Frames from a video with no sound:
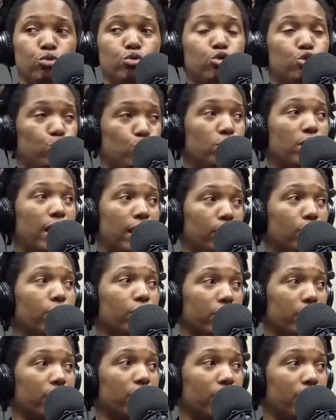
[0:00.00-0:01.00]
You do not
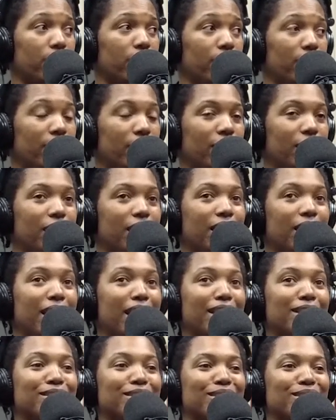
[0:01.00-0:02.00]
look at her.
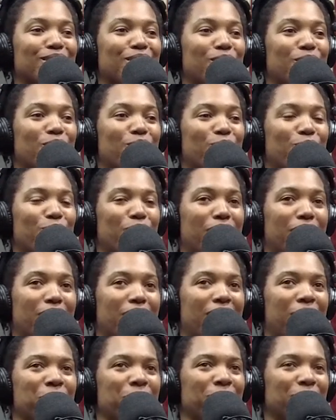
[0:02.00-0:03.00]
And so,
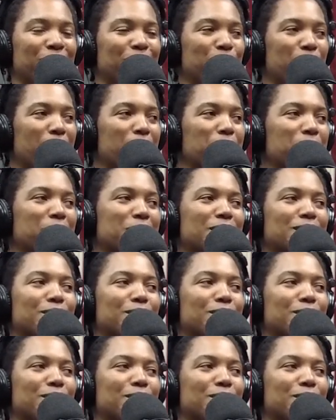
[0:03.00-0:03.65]
I mean, it made me